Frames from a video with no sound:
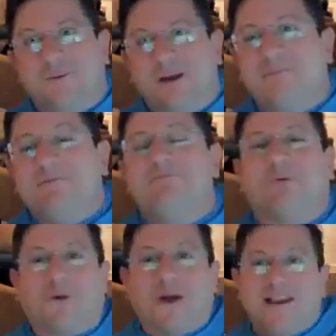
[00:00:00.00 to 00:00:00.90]
we have
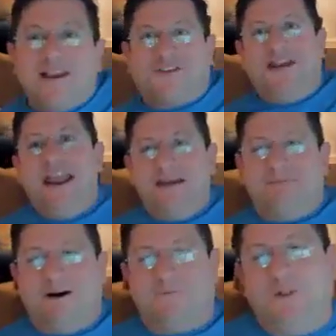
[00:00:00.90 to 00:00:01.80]
embraced the name
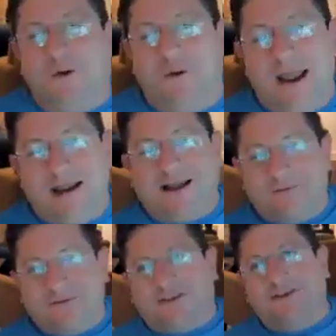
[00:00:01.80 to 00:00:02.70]
Buffalo, and it's
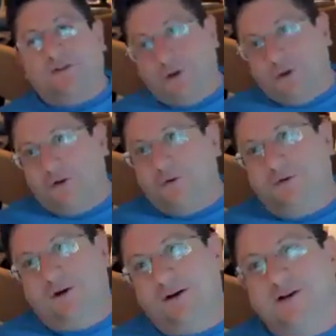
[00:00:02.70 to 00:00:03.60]
obviously the
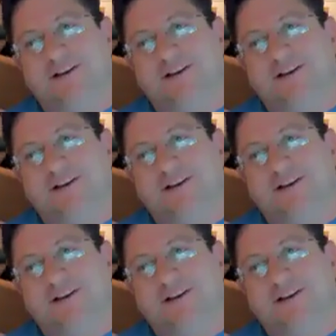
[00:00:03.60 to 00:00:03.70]
logo of our